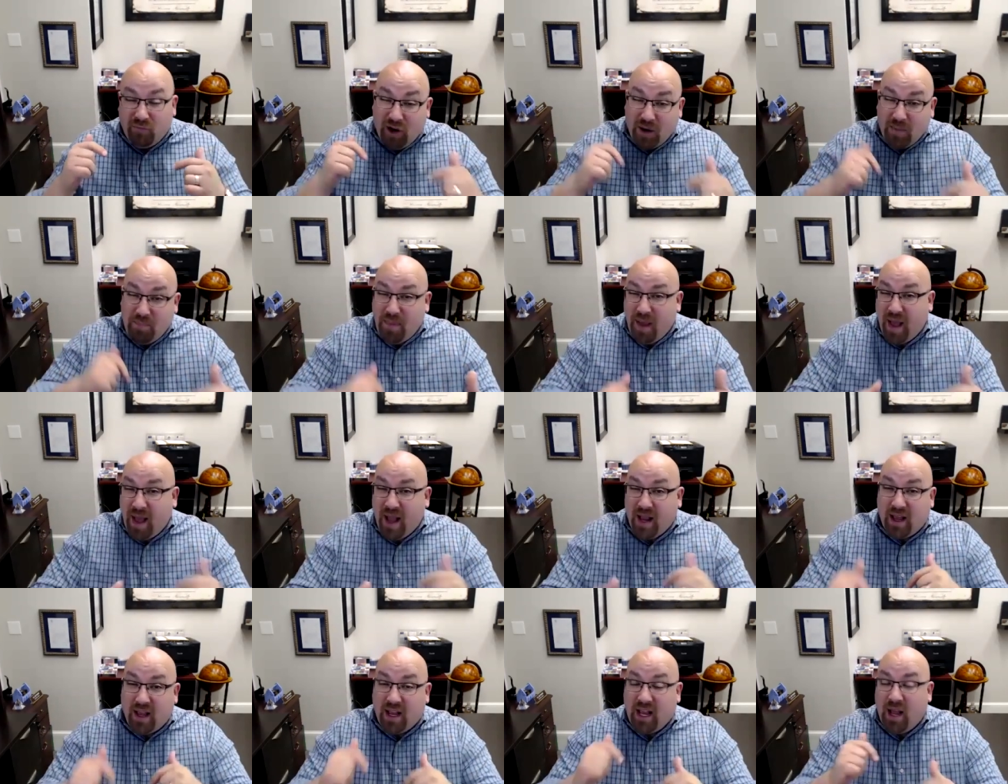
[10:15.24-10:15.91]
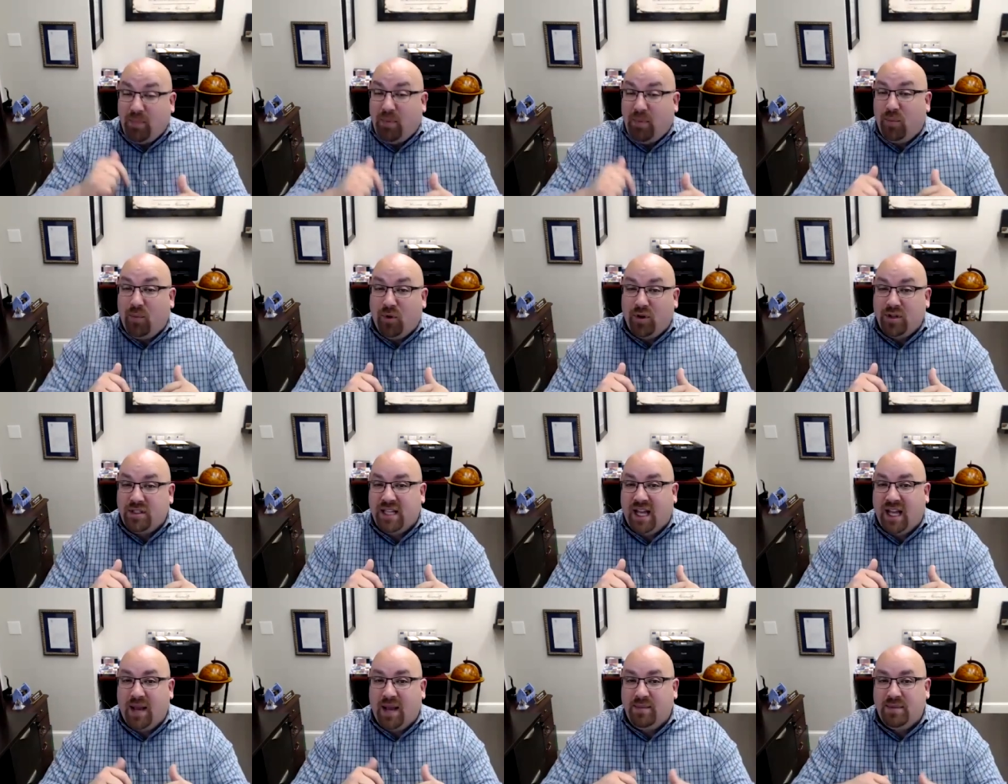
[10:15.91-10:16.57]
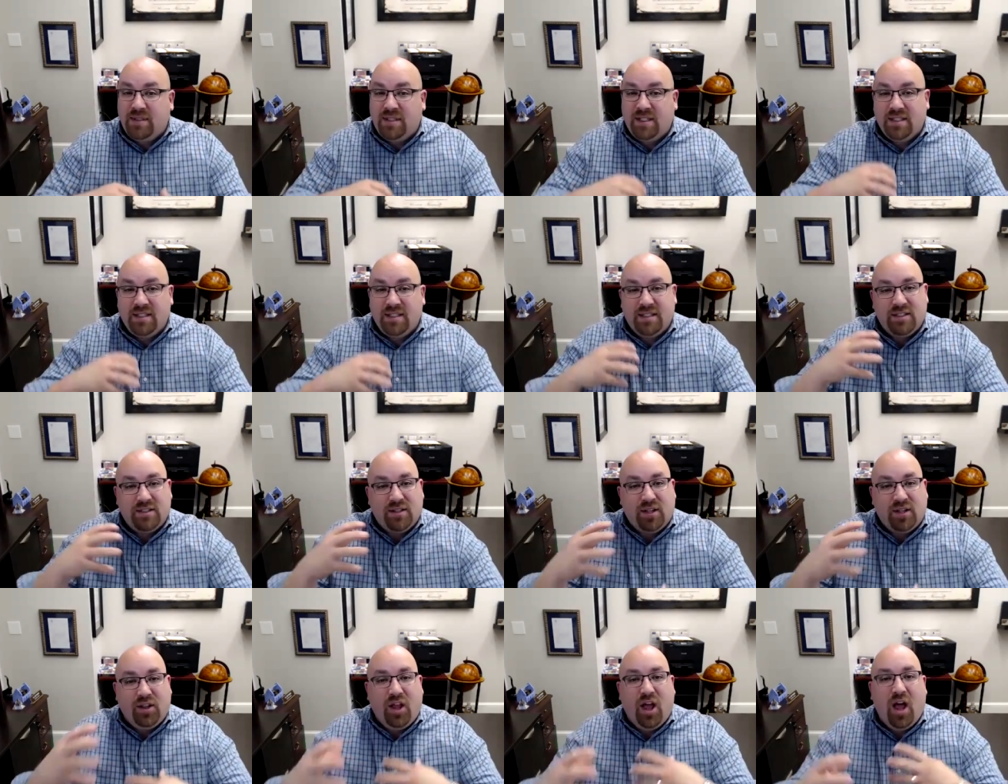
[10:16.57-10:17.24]
back a couple more times because there's
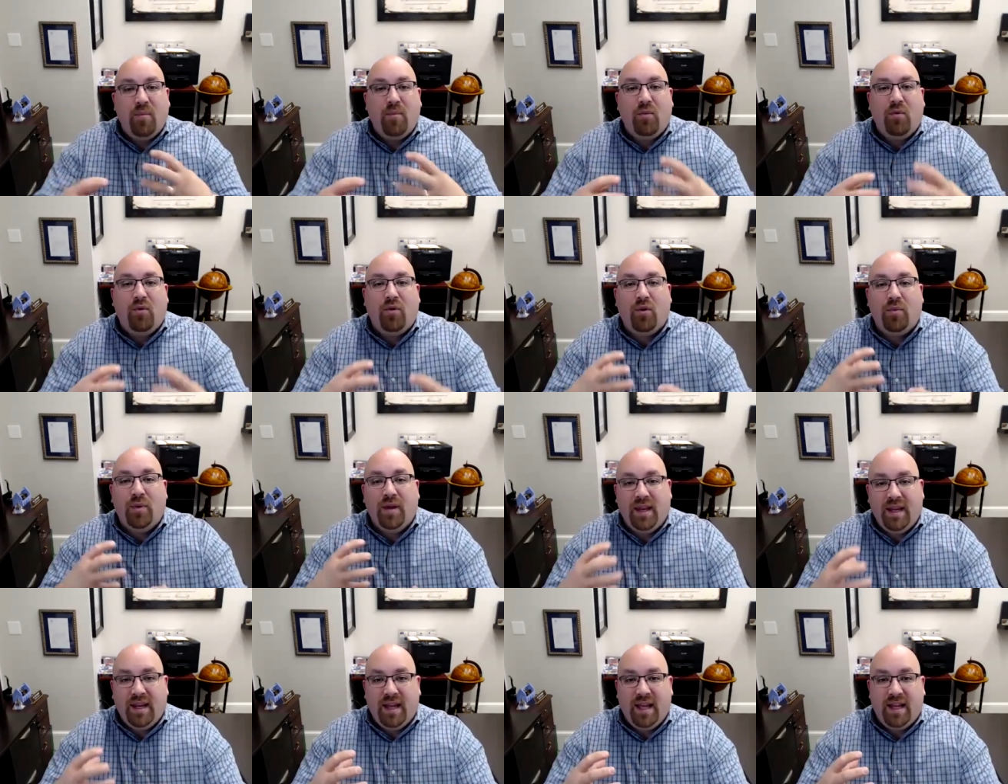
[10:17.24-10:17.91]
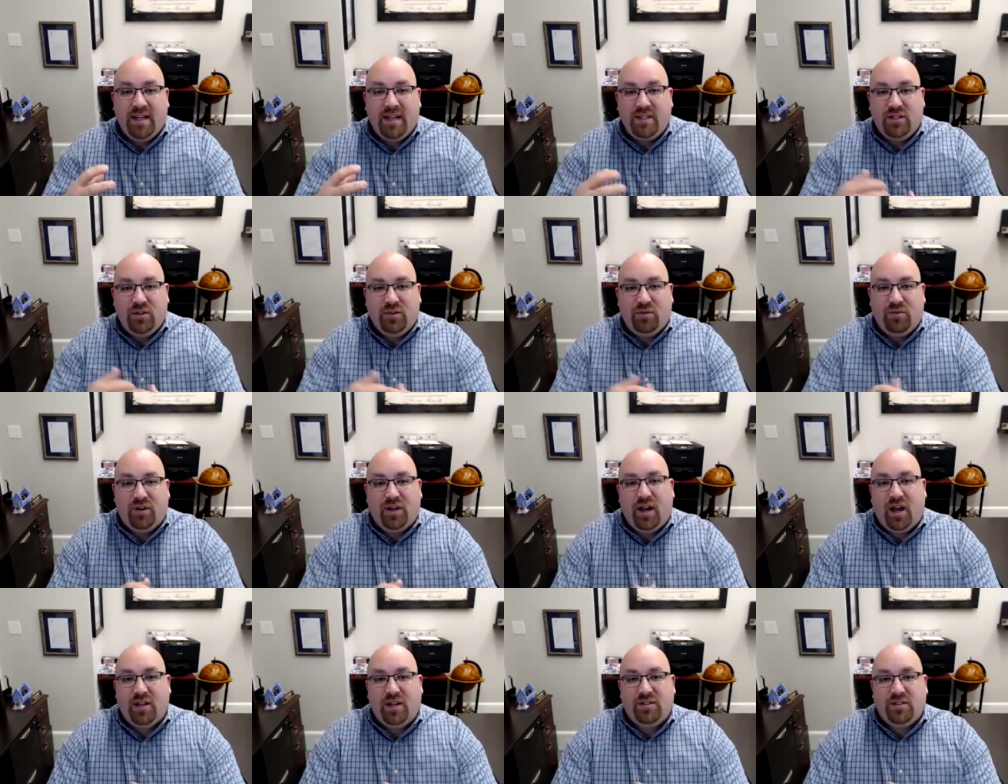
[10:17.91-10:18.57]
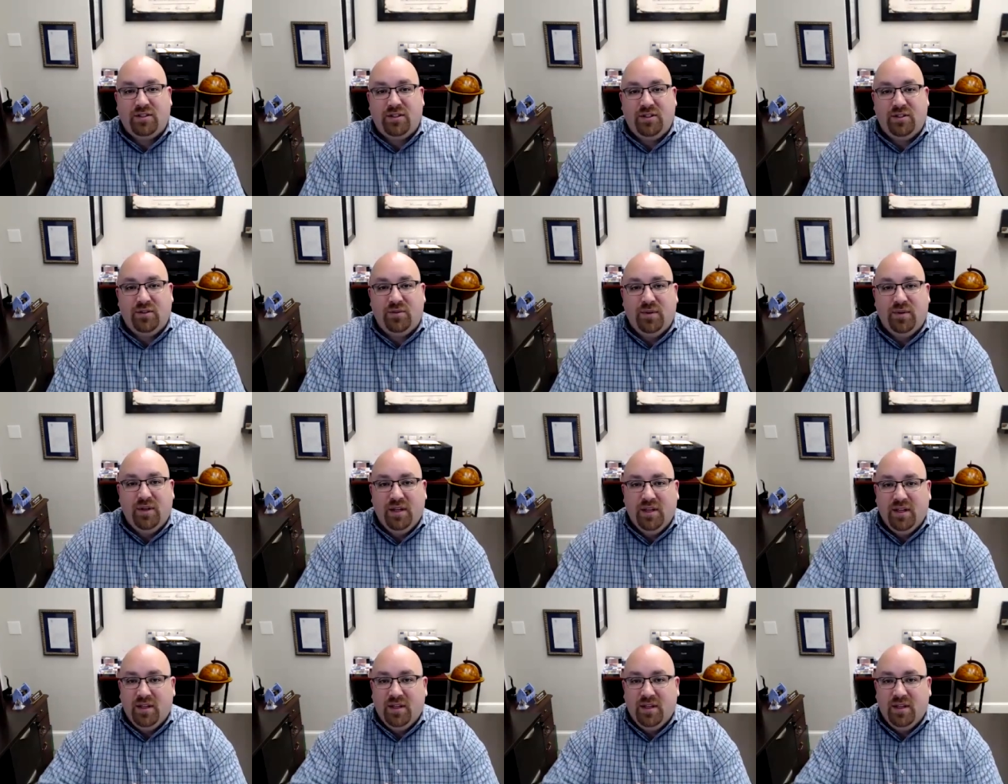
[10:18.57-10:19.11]
a lot more we can get into in regards to